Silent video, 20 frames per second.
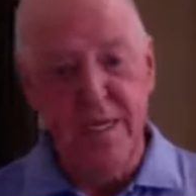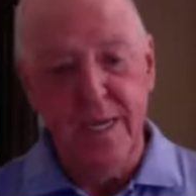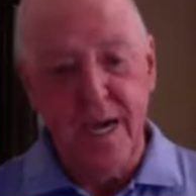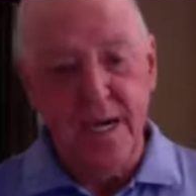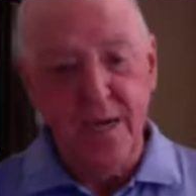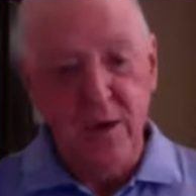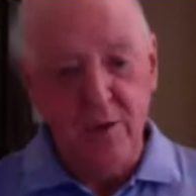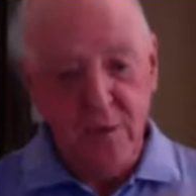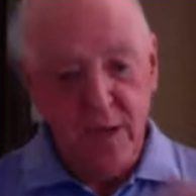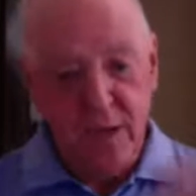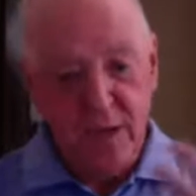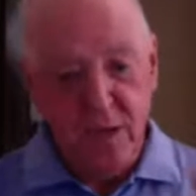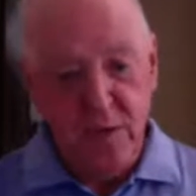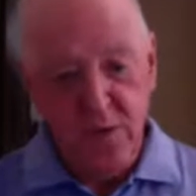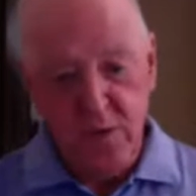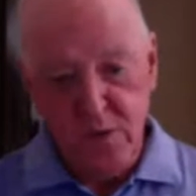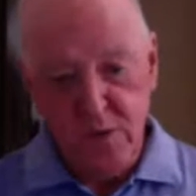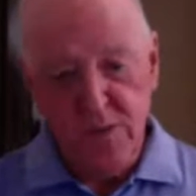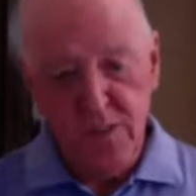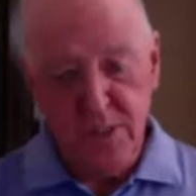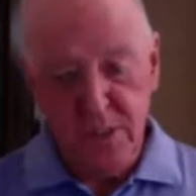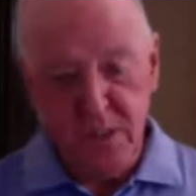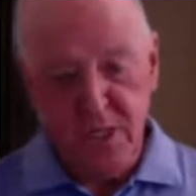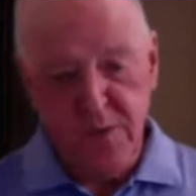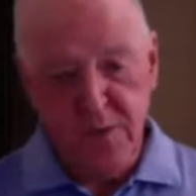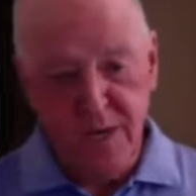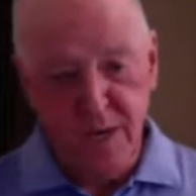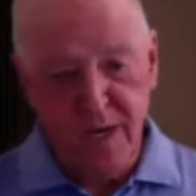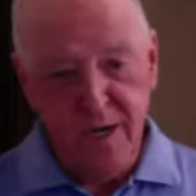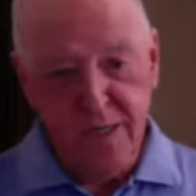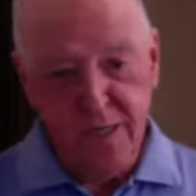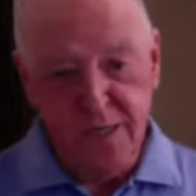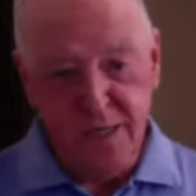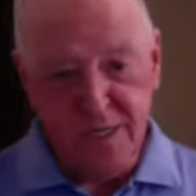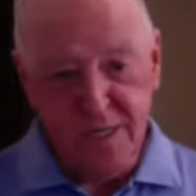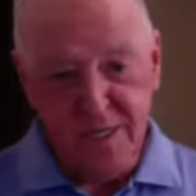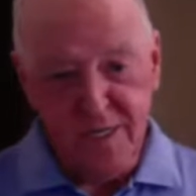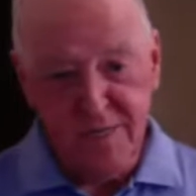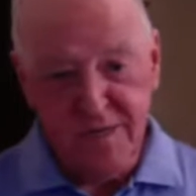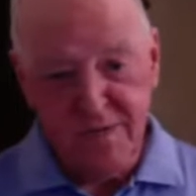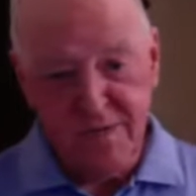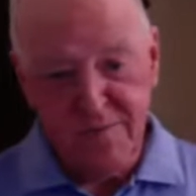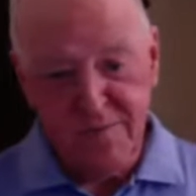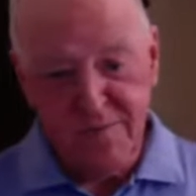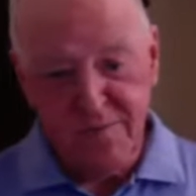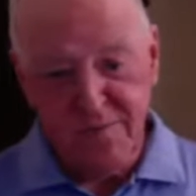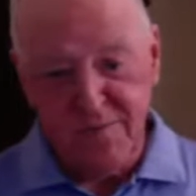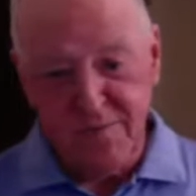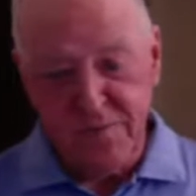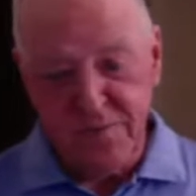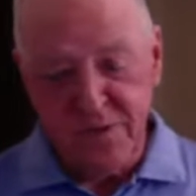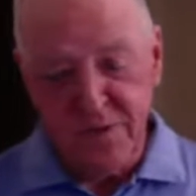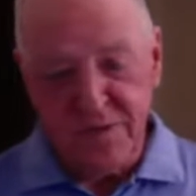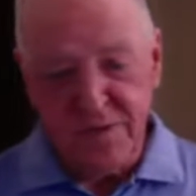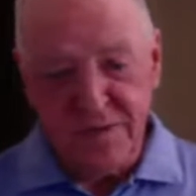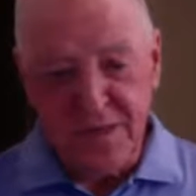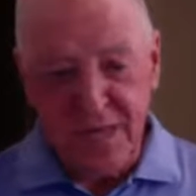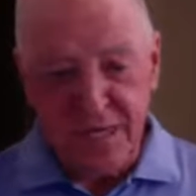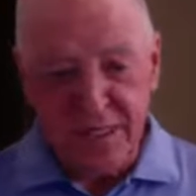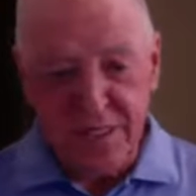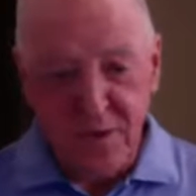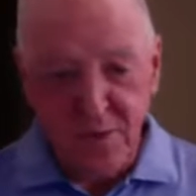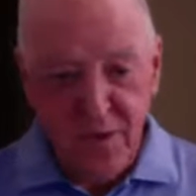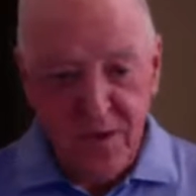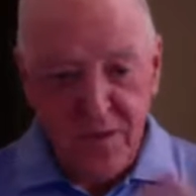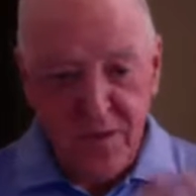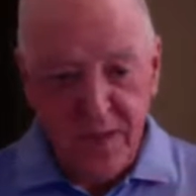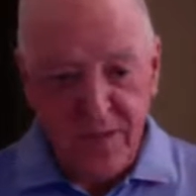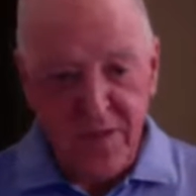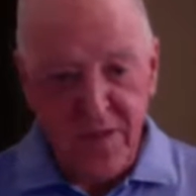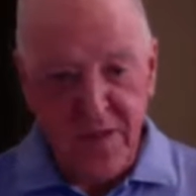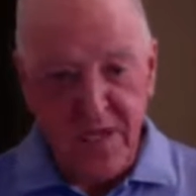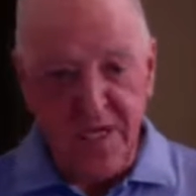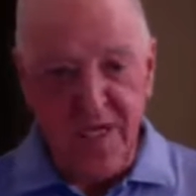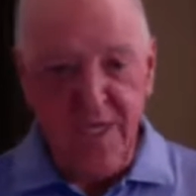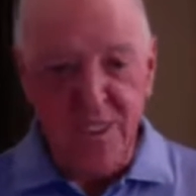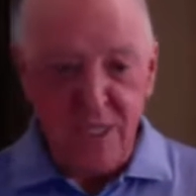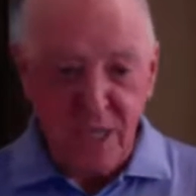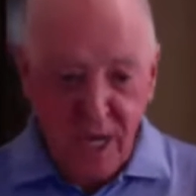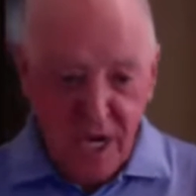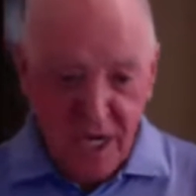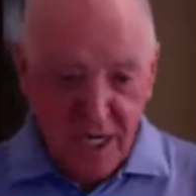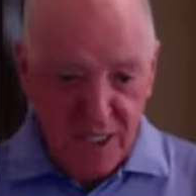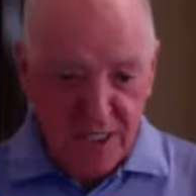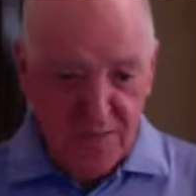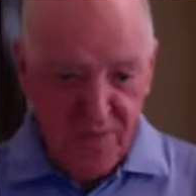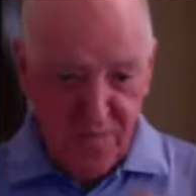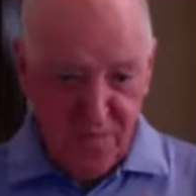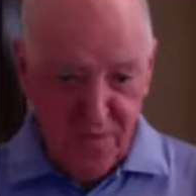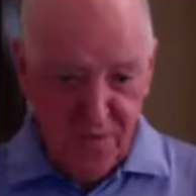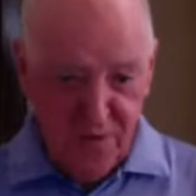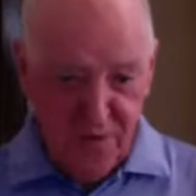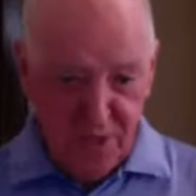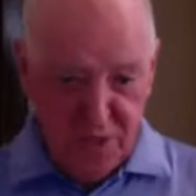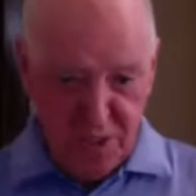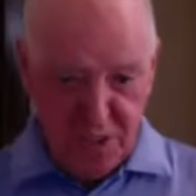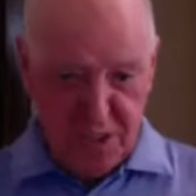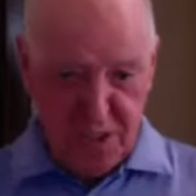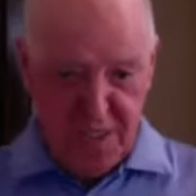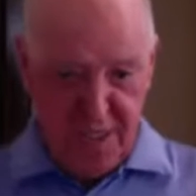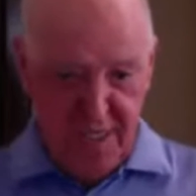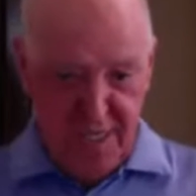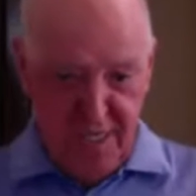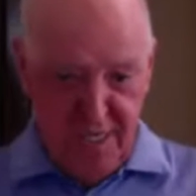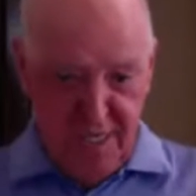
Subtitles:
I know they don't use this terminology, but that's the way they think. It's us first.